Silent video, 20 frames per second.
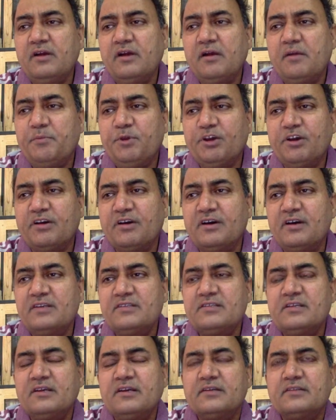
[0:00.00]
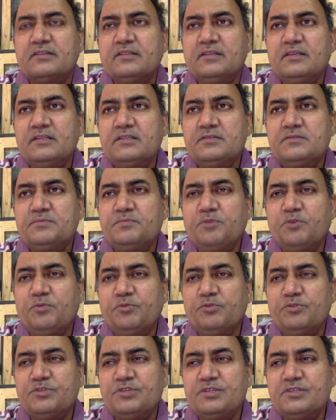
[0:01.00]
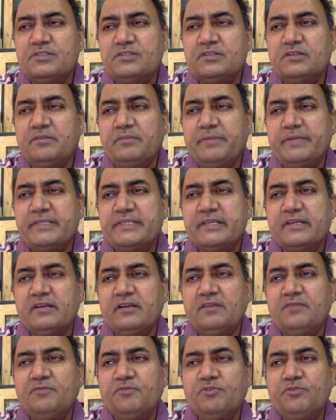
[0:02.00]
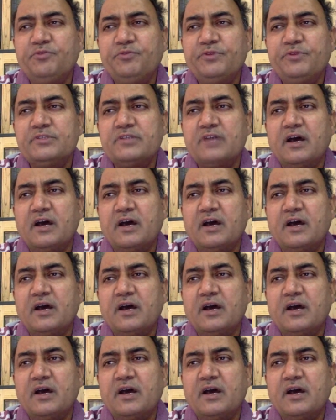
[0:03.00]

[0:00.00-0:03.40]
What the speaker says: because this proposition basically fulfills